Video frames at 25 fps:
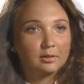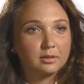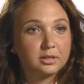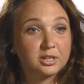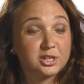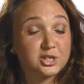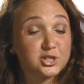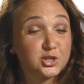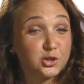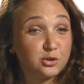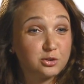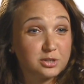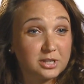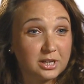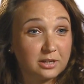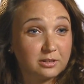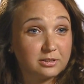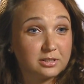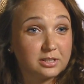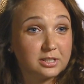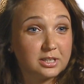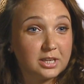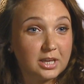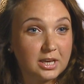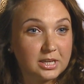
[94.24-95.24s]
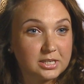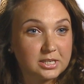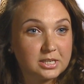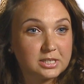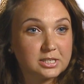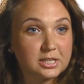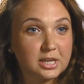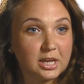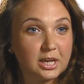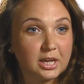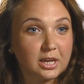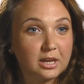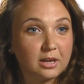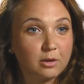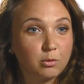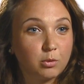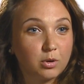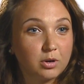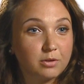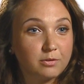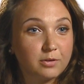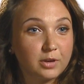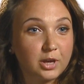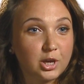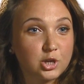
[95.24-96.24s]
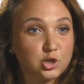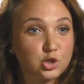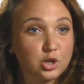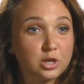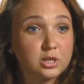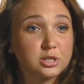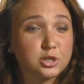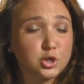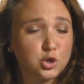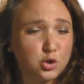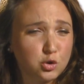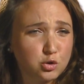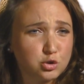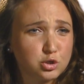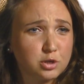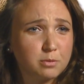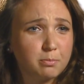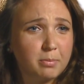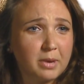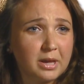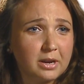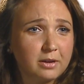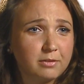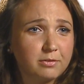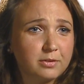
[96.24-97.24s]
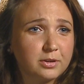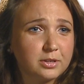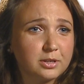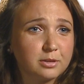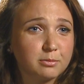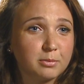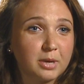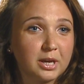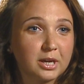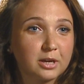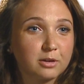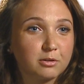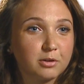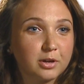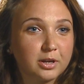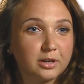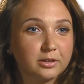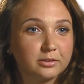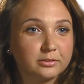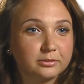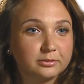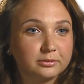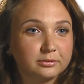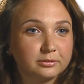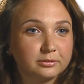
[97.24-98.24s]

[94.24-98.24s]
There's no doubt that the ACCA qualification has hugely benefited my career.